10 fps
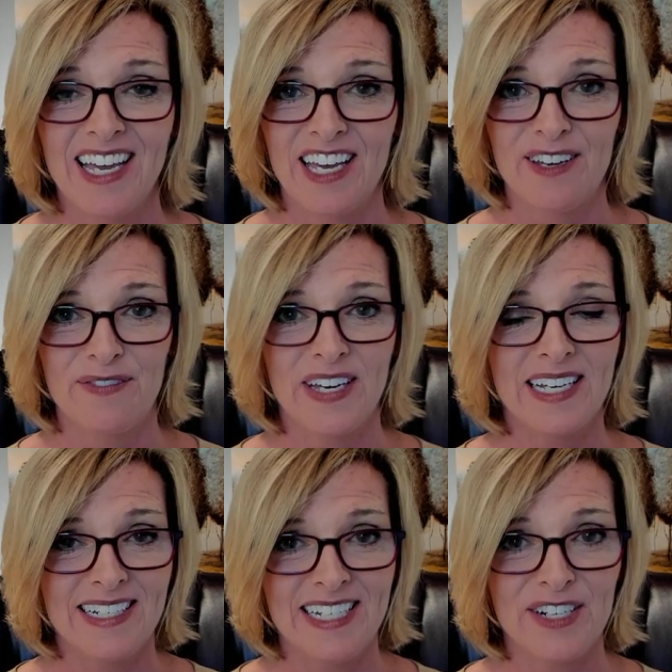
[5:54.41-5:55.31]
if
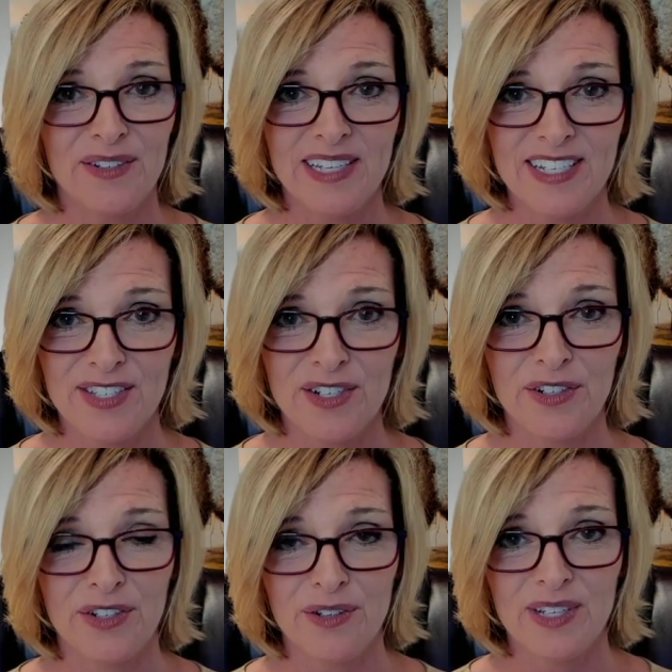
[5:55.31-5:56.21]
dear listener,
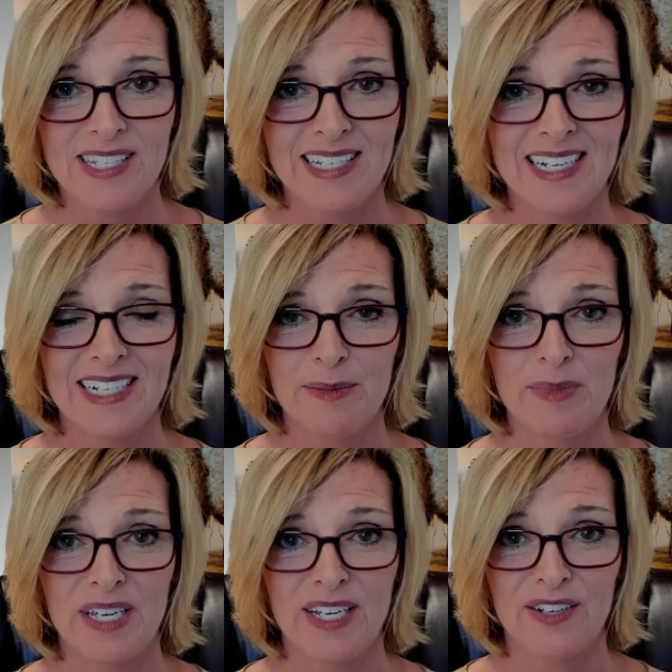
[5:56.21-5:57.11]
you're listening to
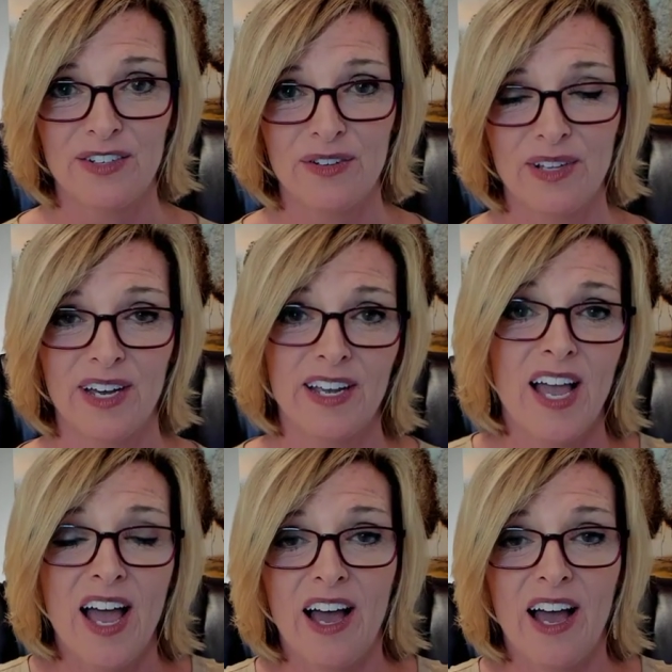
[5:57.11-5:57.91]
me and you're like,